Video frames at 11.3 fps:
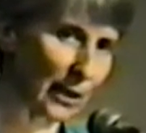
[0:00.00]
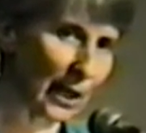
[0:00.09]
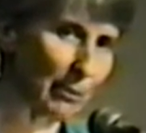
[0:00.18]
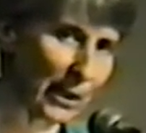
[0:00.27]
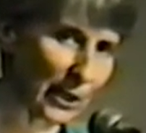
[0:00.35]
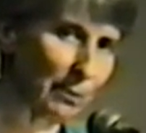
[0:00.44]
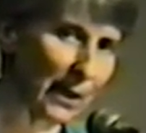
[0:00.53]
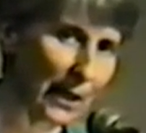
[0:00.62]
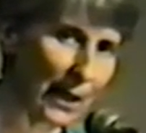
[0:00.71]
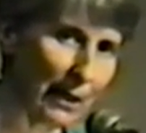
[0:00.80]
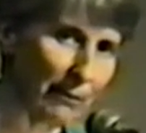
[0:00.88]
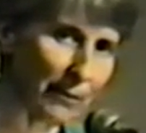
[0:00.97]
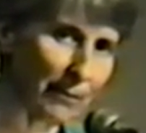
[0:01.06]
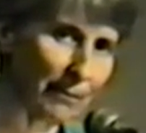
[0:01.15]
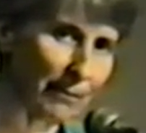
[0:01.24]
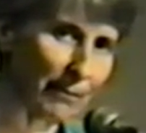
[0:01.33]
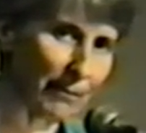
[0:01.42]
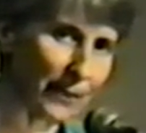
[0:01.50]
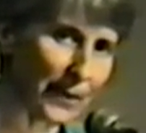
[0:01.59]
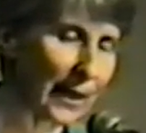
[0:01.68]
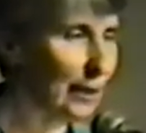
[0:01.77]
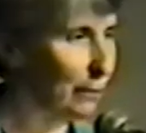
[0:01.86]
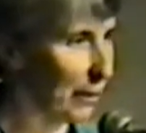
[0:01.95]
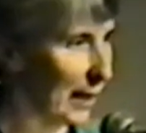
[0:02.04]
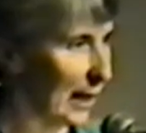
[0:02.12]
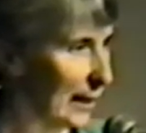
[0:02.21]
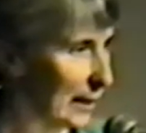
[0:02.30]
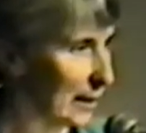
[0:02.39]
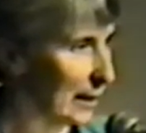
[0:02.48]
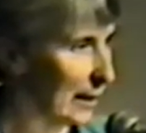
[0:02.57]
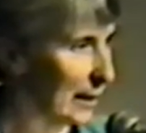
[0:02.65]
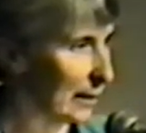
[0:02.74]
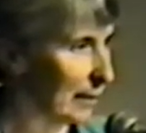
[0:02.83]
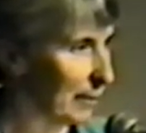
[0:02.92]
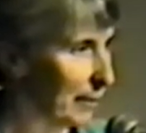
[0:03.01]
our best behalf, that's where I get scared.